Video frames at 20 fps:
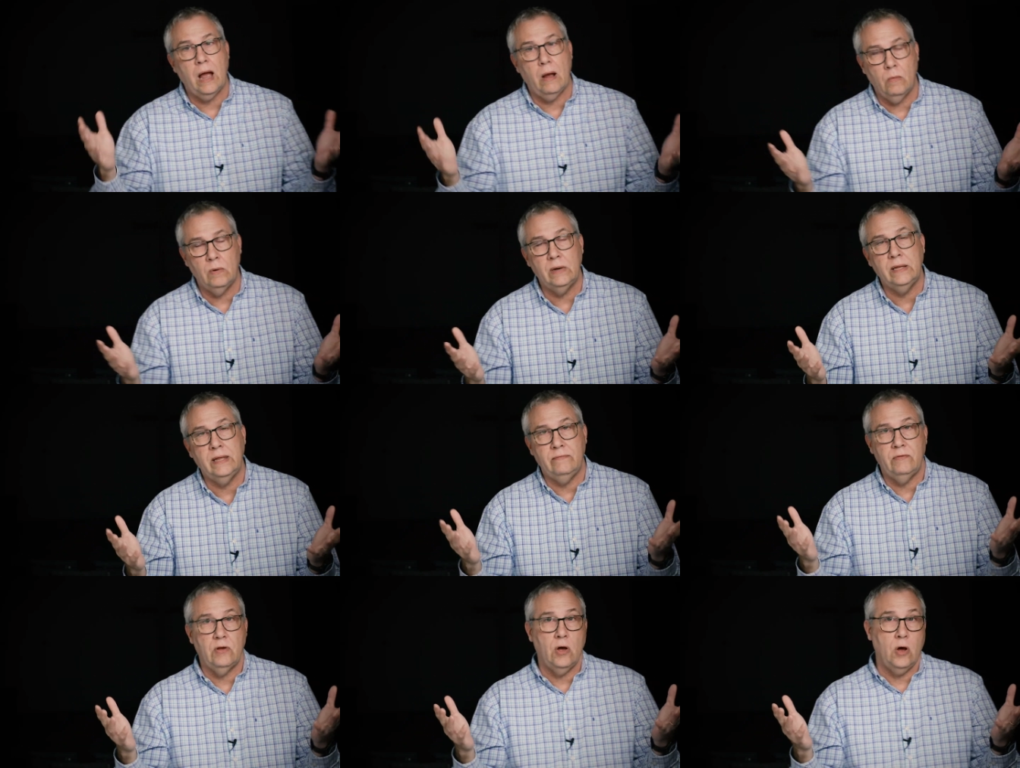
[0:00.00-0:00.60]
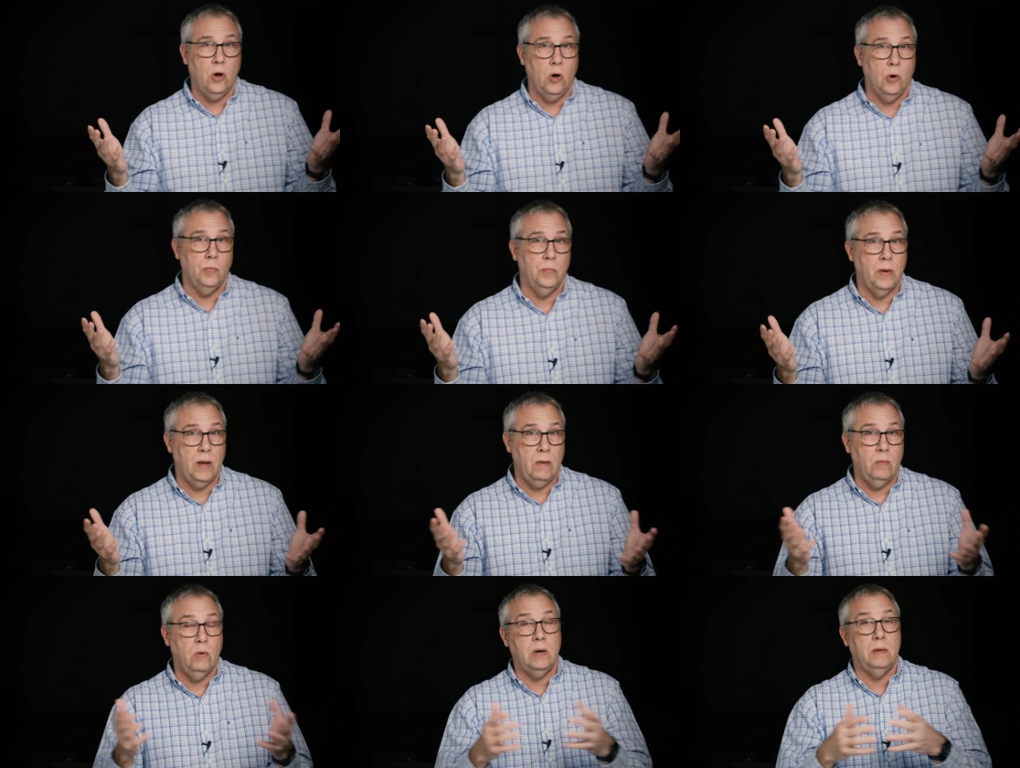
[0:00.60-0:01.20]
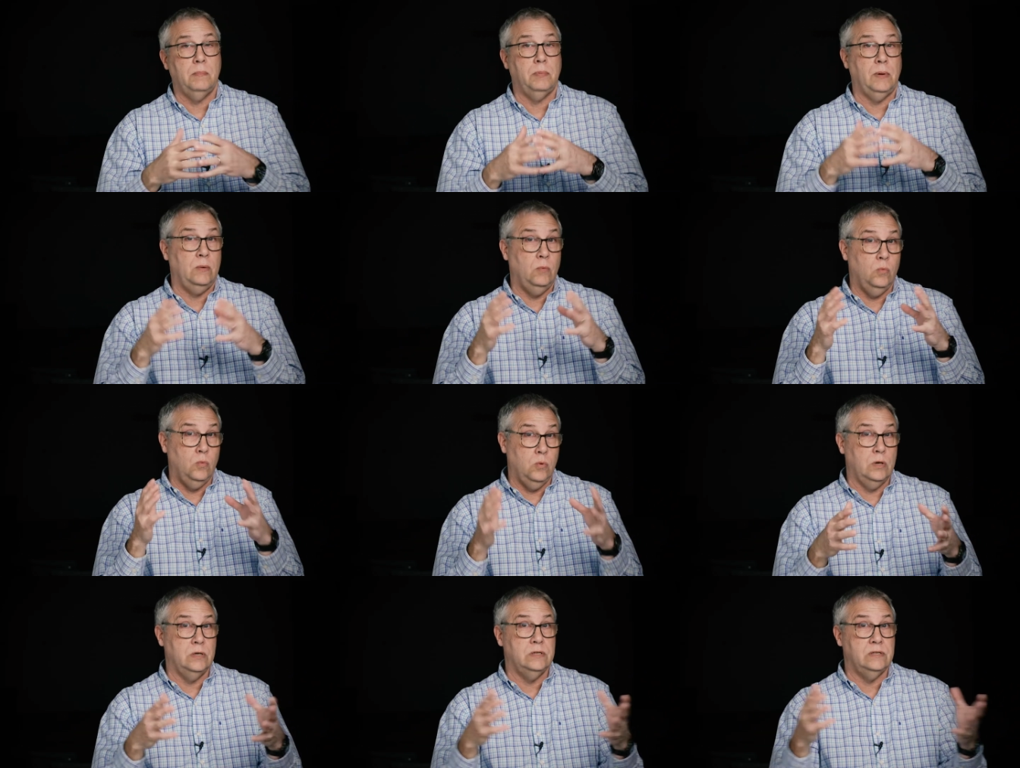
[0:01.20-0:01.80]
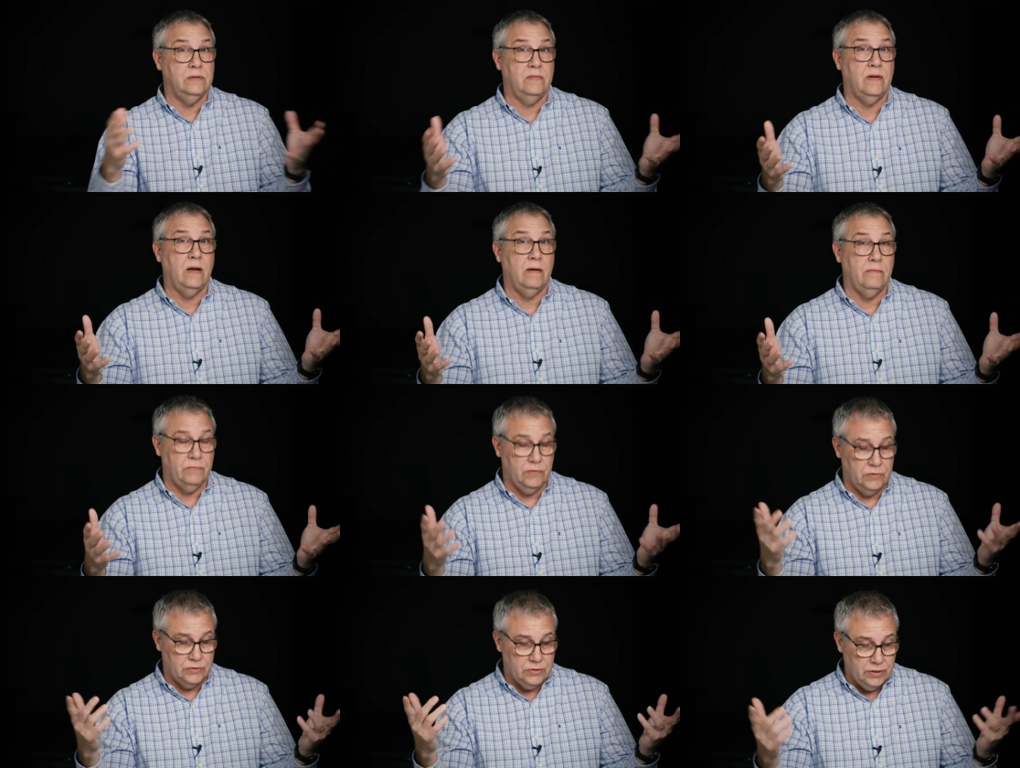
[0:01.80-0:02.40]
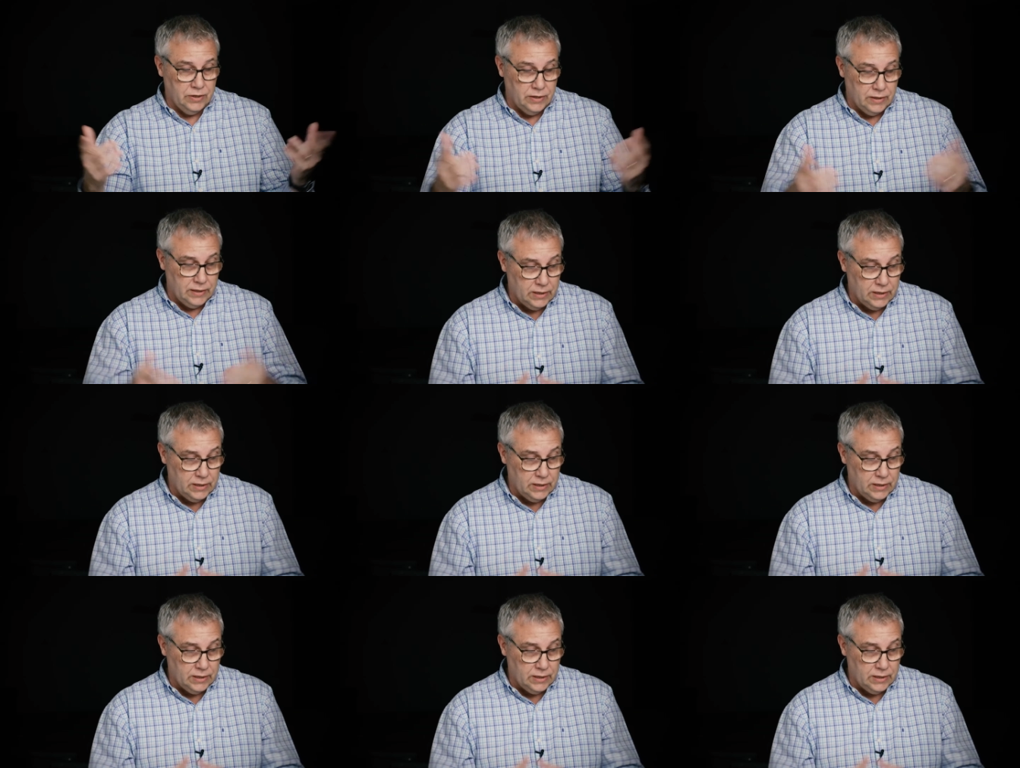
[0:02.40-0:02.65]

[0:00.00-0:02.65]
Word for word: I want to give you hope. I want to bring words of comfort to you.